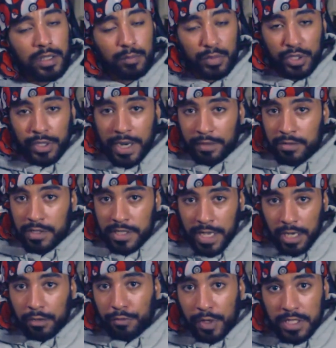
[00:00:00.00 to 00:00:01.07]
but you're going to have to
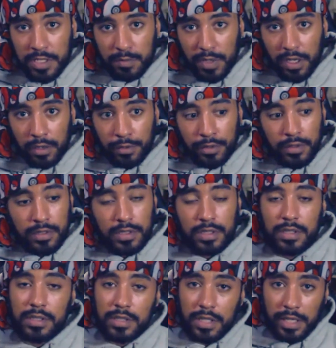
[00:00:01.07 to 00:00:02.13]
sacrifice some health
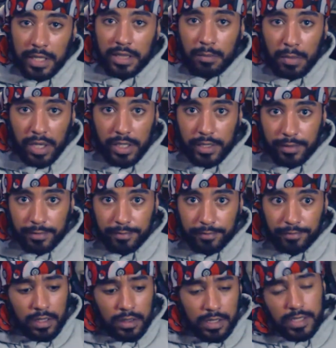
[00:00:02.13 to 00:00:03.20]
to get the money.
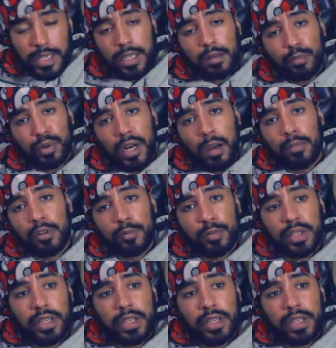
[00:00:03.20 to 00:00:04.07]
The second problem